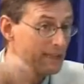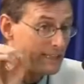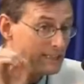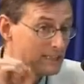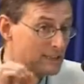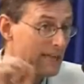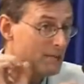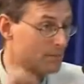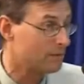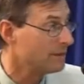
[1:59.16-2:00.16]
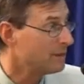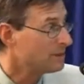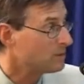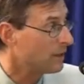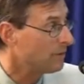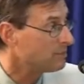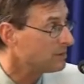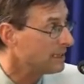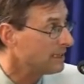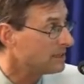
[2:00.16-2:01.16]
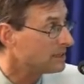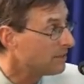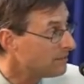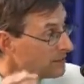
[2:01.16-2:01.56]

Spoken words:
is stable to AMP-C. So if